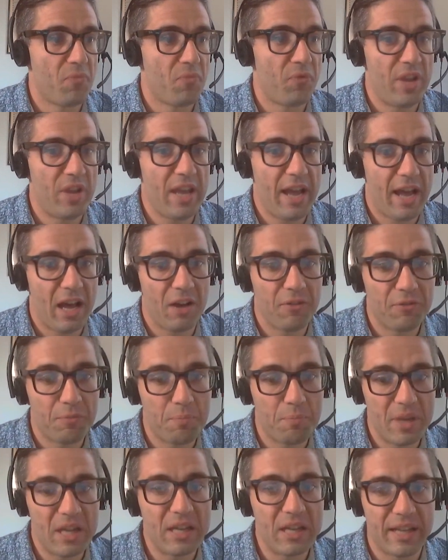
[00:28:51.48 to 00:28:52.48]
we have
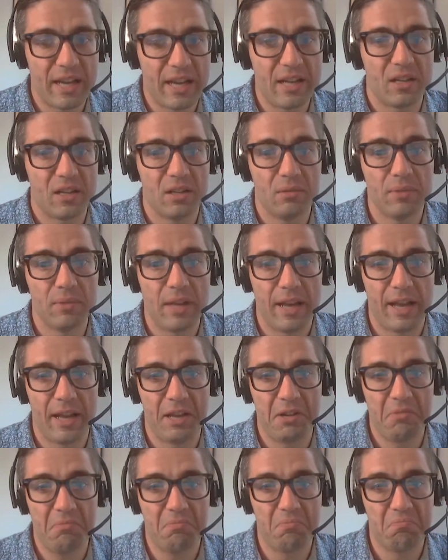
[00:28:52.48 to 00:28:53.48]
big data
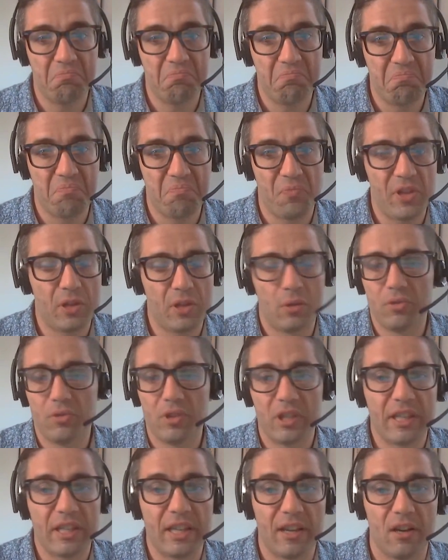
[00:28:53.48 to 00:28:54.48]
and we don't
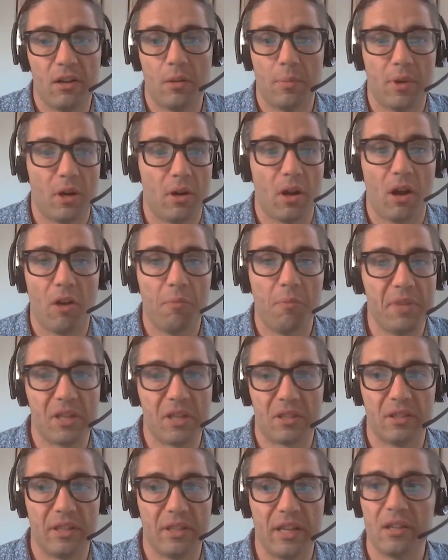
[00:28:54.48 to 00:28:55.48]
really care about how
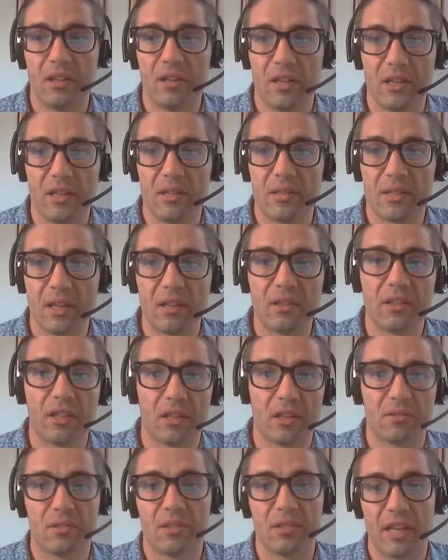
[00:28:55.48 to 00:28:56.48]
big the data is. At the
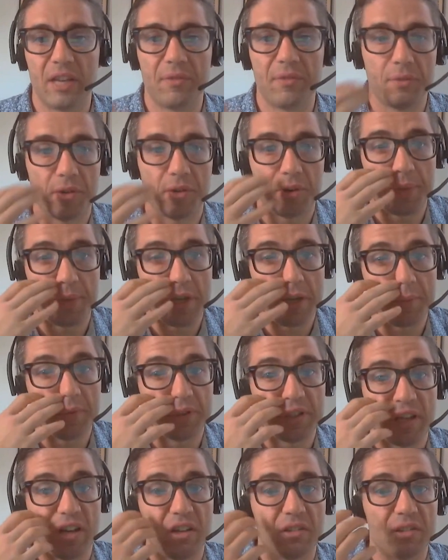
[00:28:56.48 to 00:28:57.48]
end of the day, we want to be
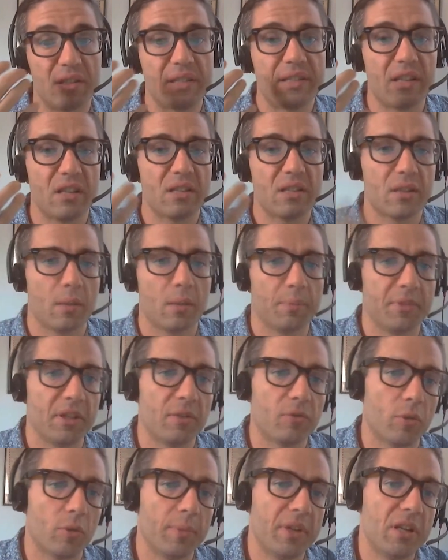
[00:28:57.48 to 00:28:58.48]
able to understand something
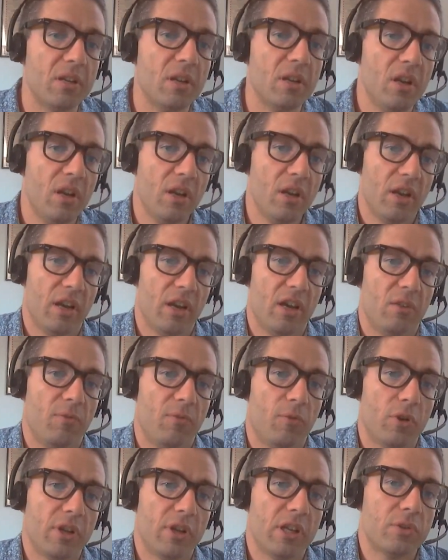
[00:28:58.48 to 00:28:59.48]
from it. And
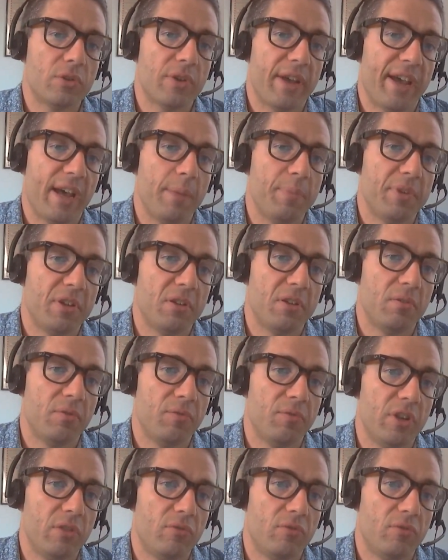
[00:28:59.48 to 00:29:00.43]
for that to happen, we